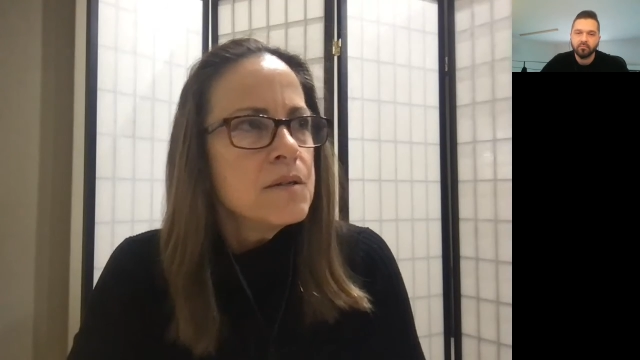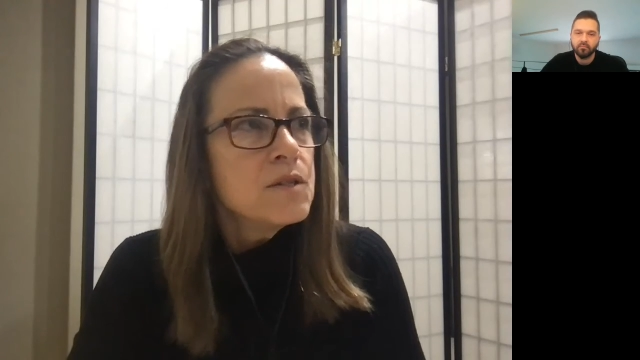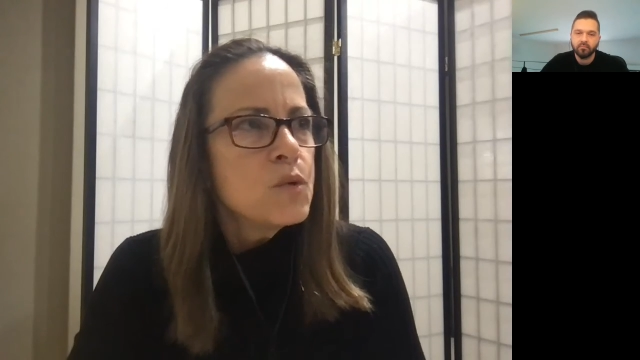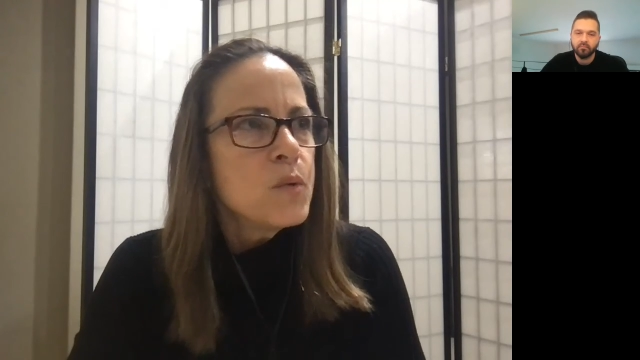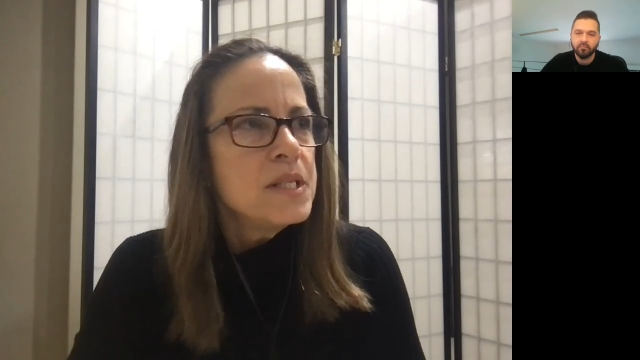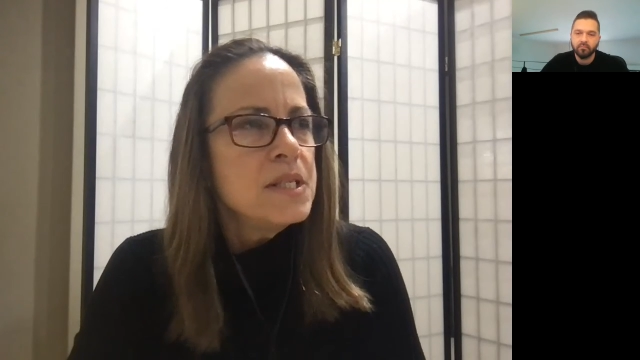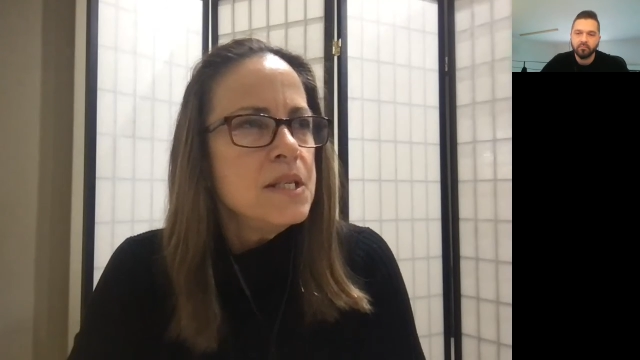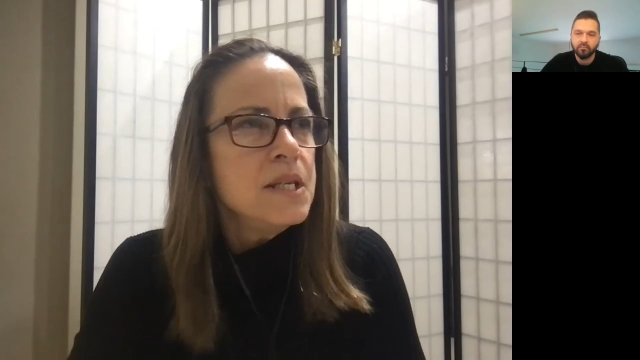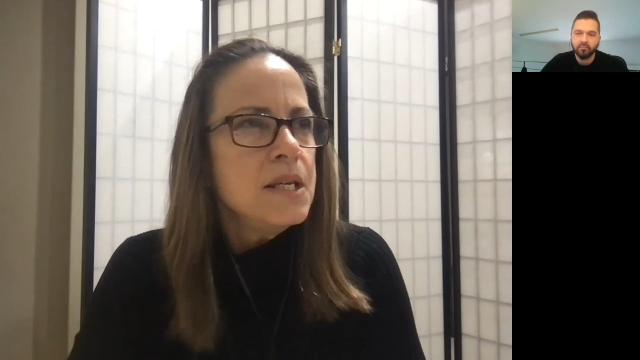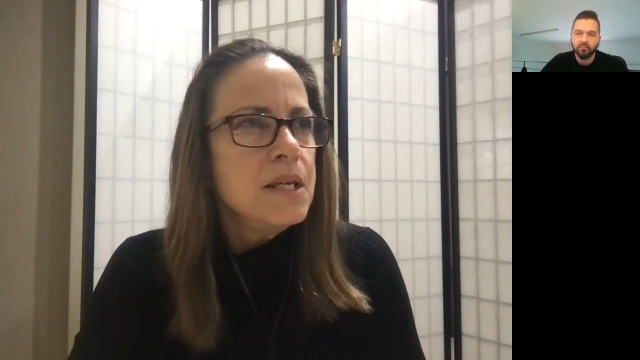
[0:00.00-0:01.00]

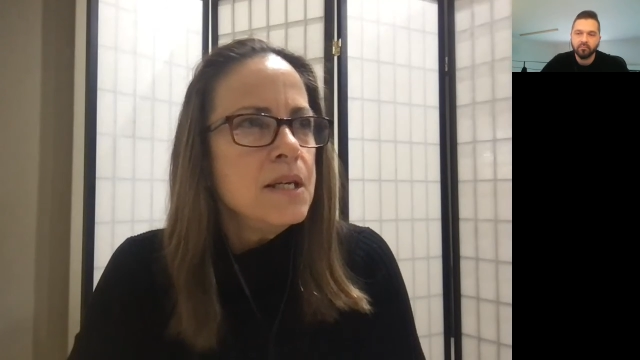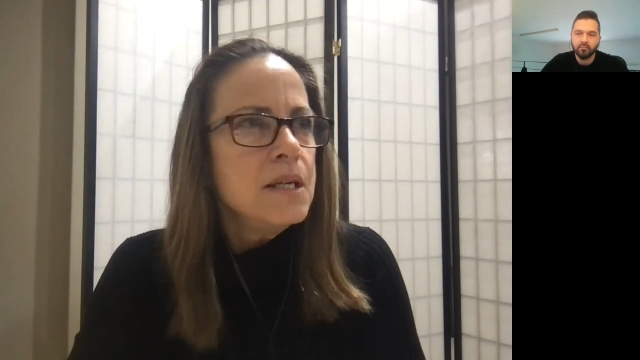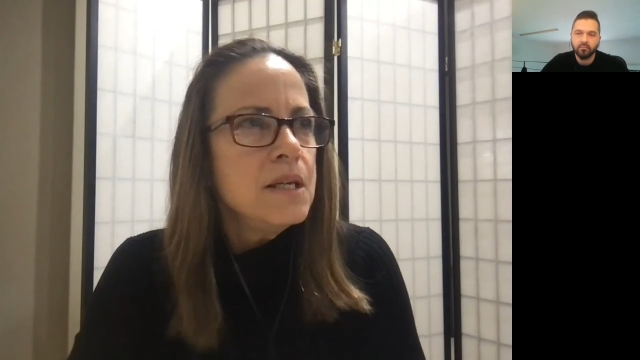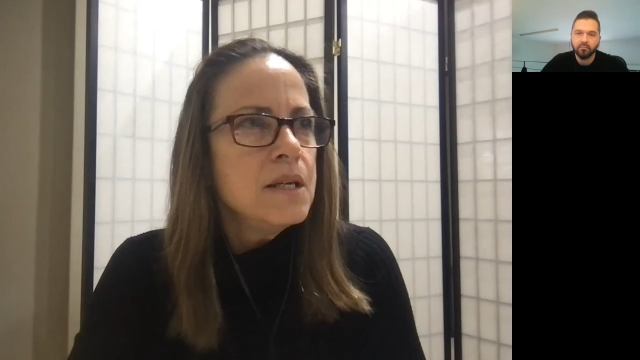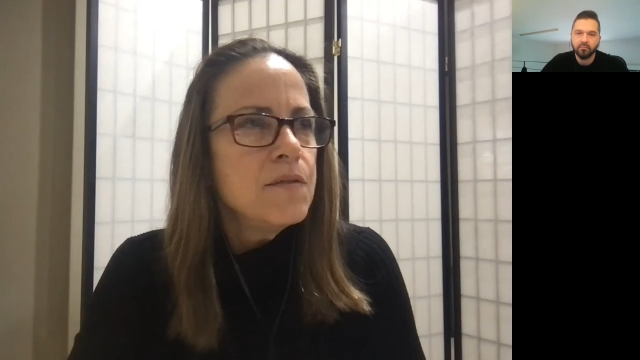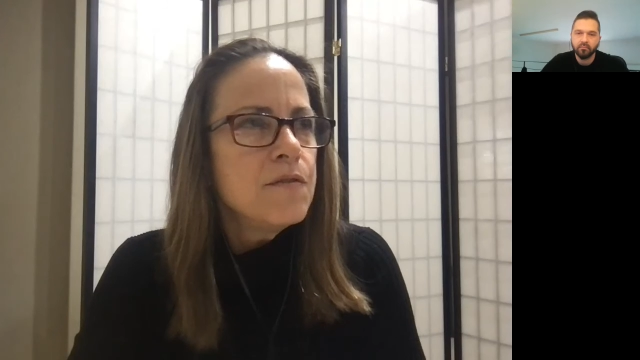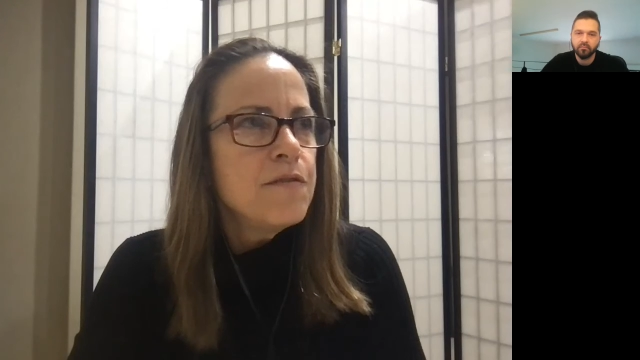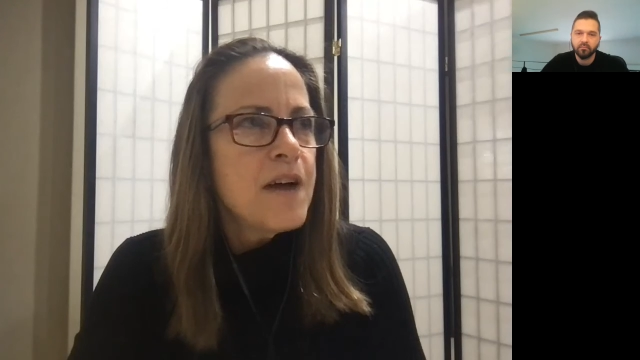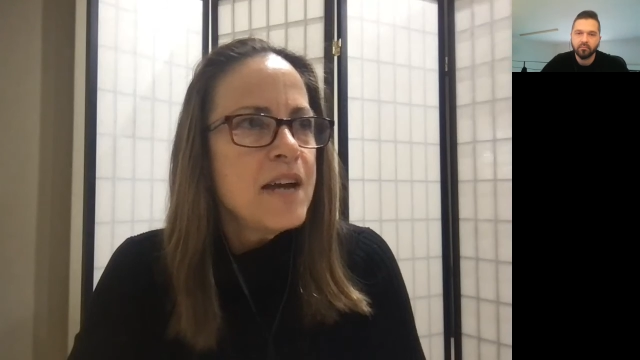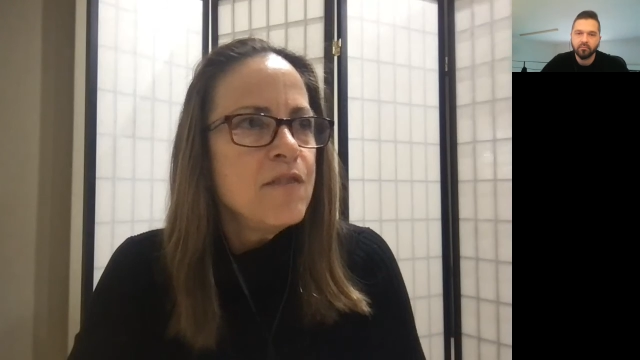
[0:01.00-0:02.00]

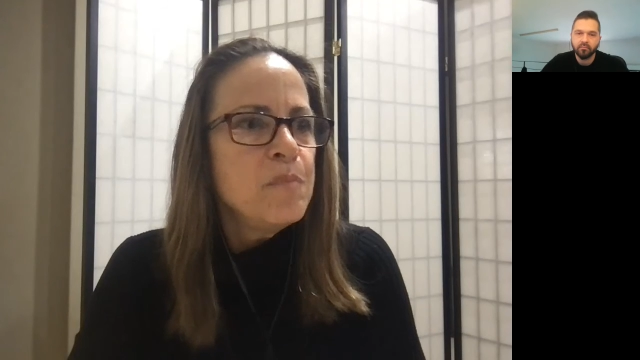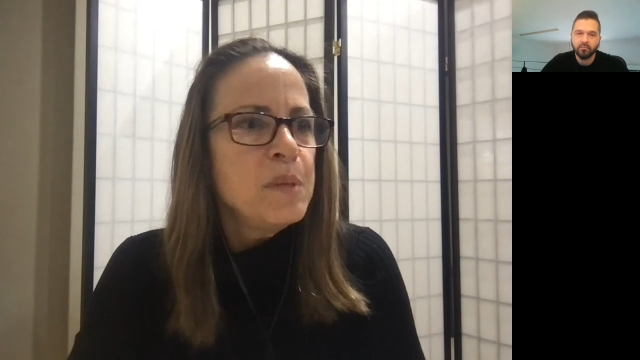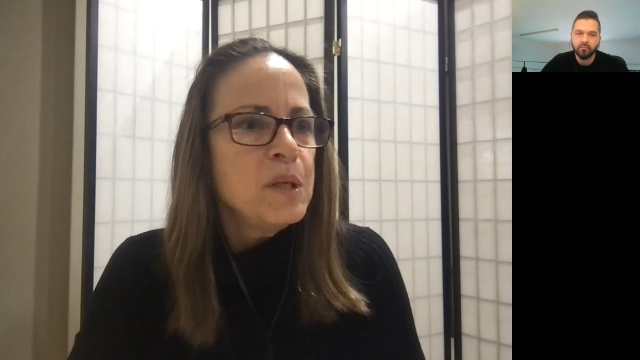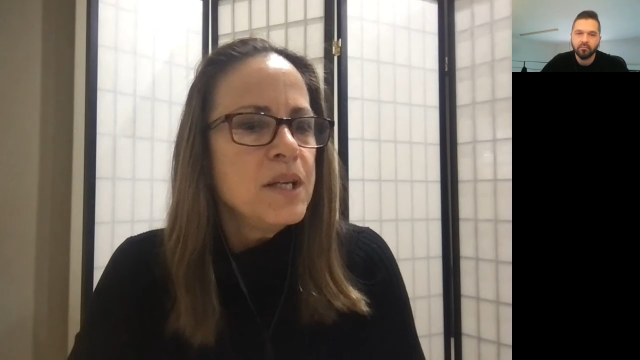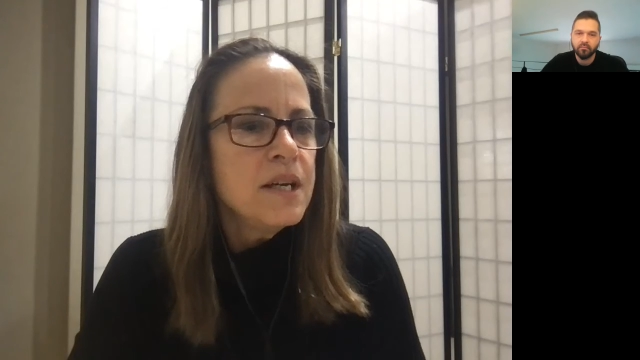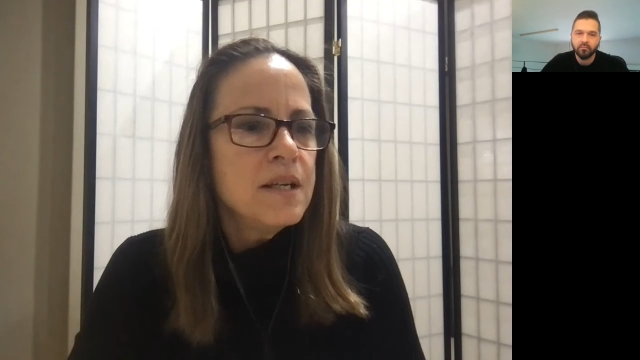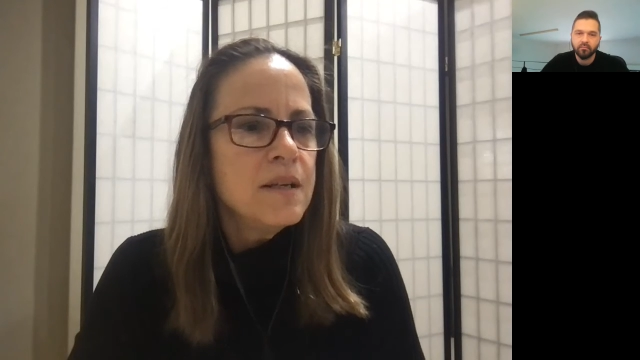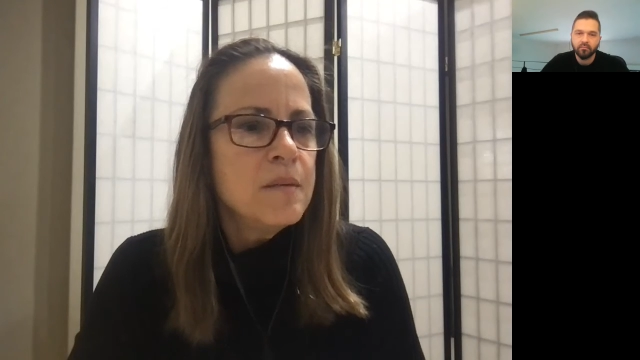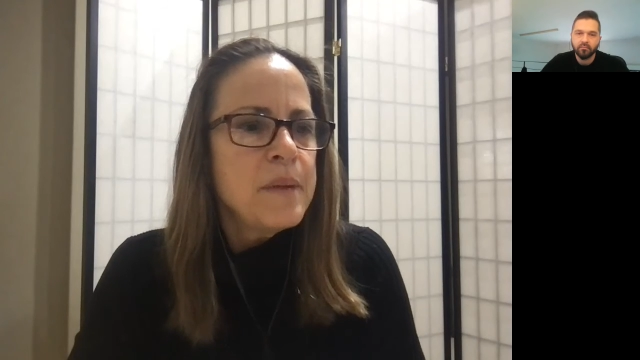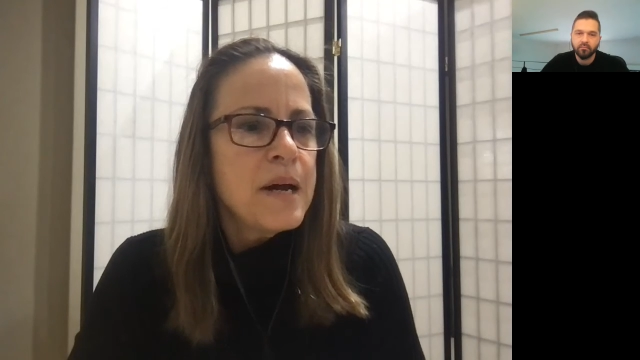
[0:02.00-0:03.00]
25
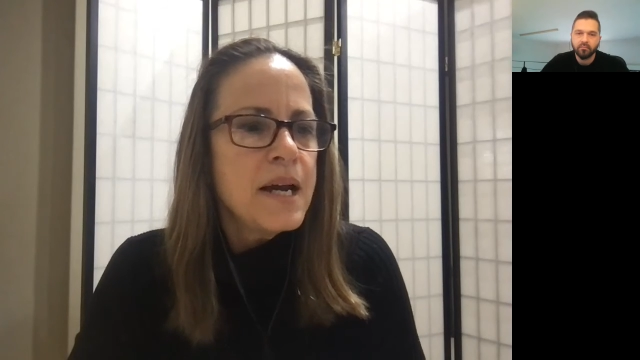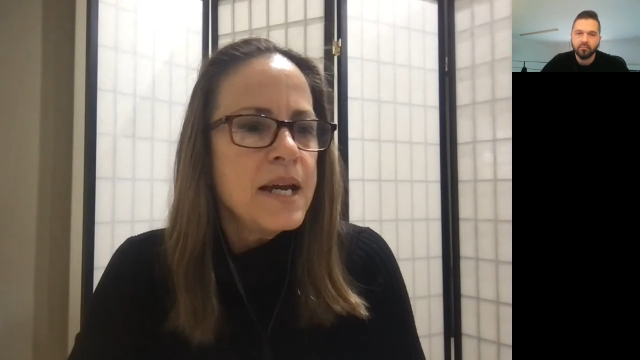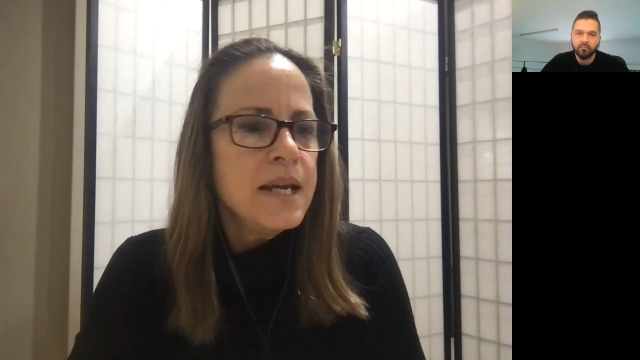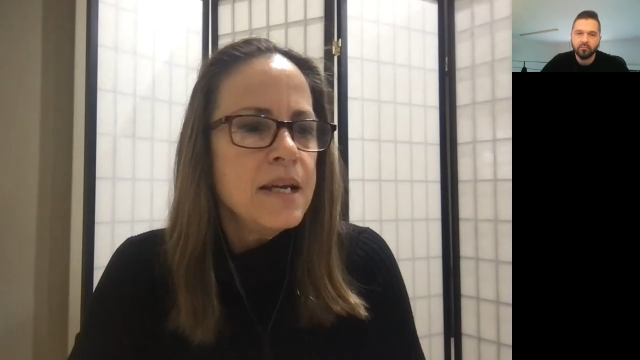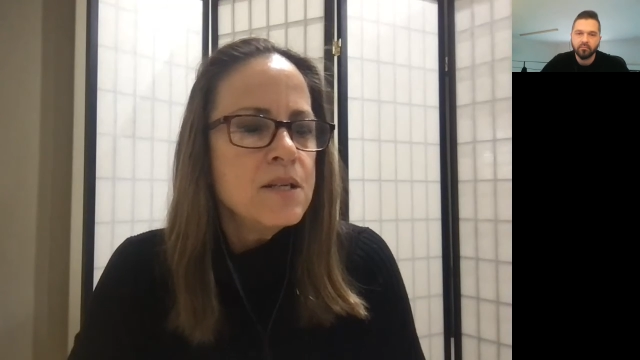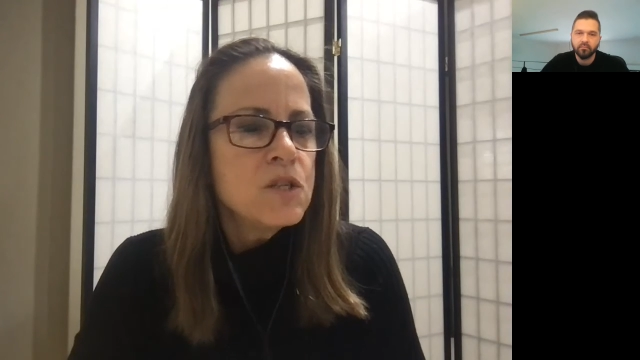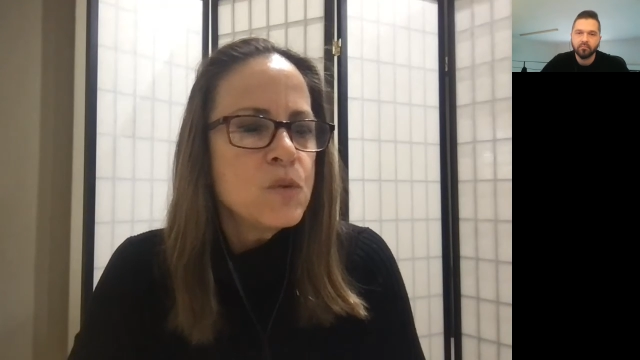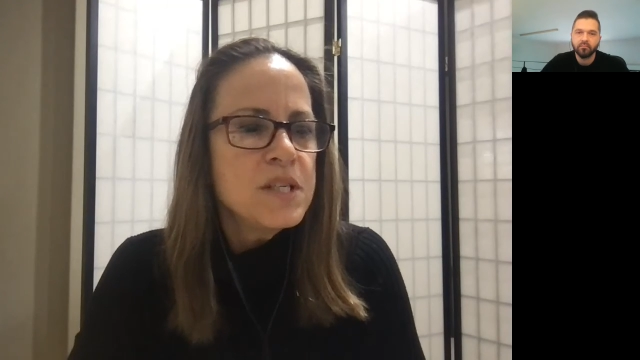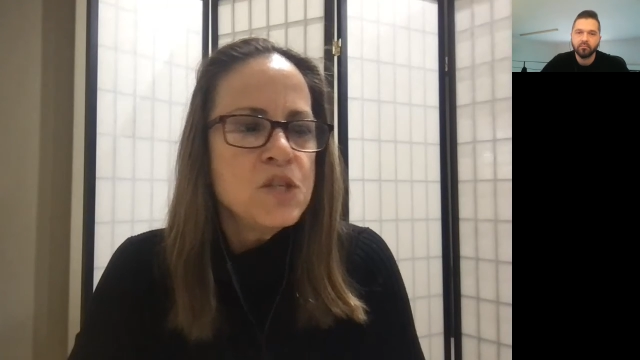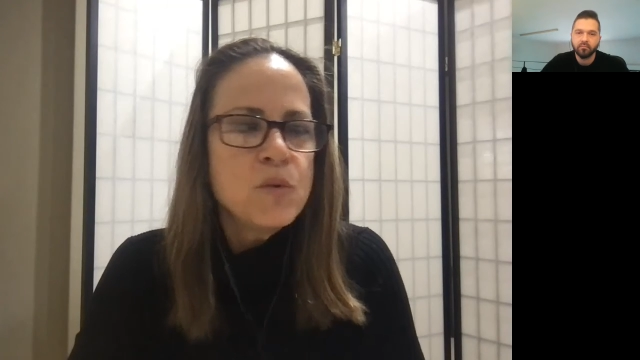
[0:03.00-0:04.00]
billion by
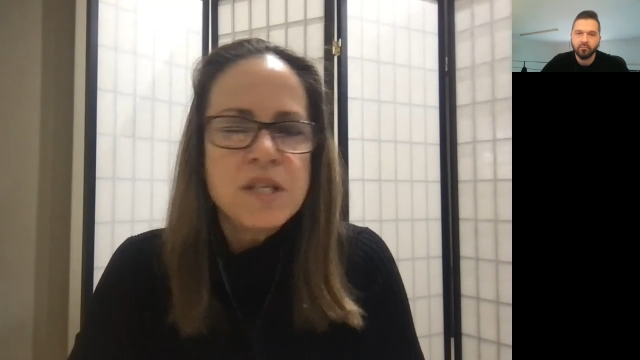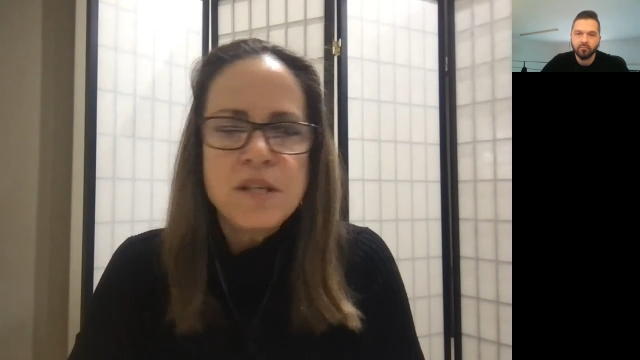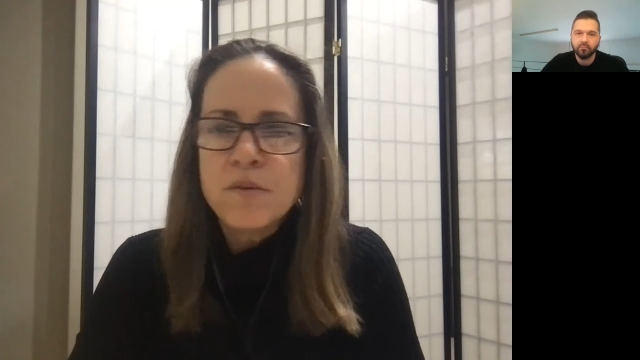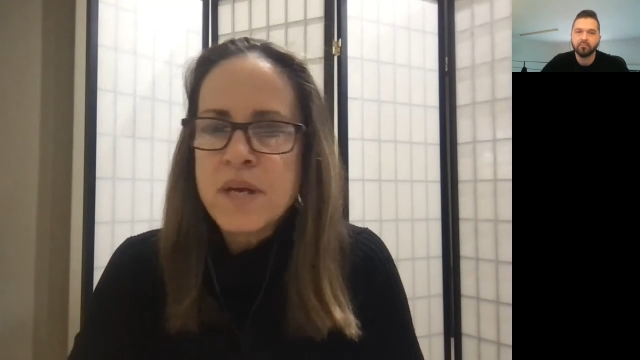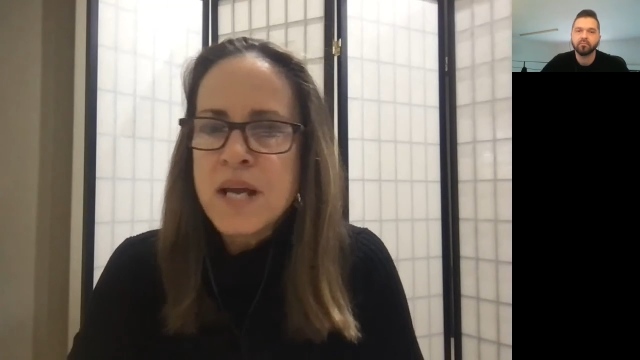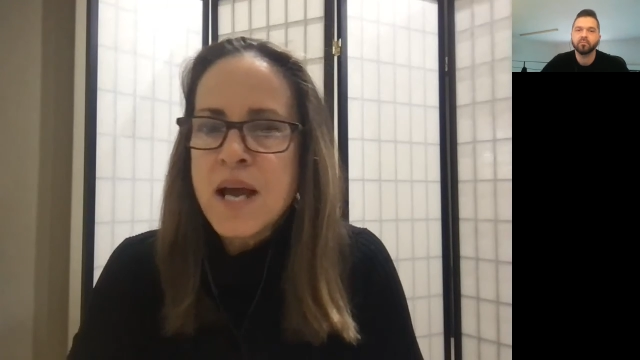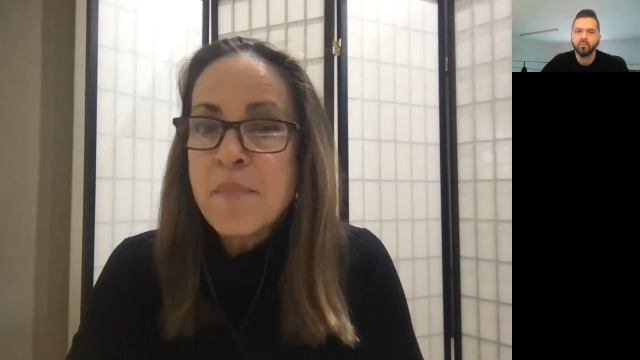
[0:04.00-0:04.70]
2023.